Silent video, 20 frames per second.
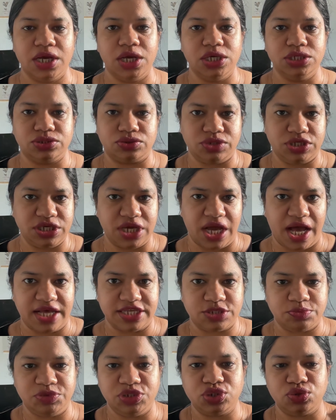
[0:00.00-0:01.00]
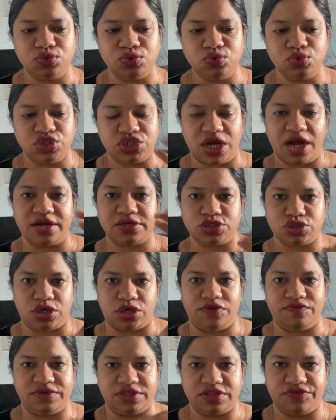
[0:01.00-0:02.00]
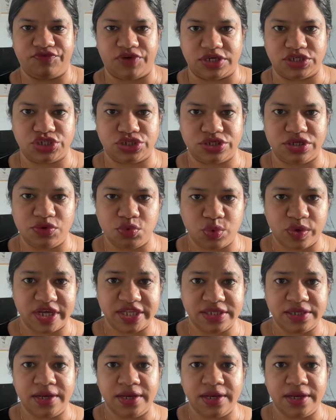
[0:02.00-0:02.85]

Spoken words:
So he asked me to start solving the functional one.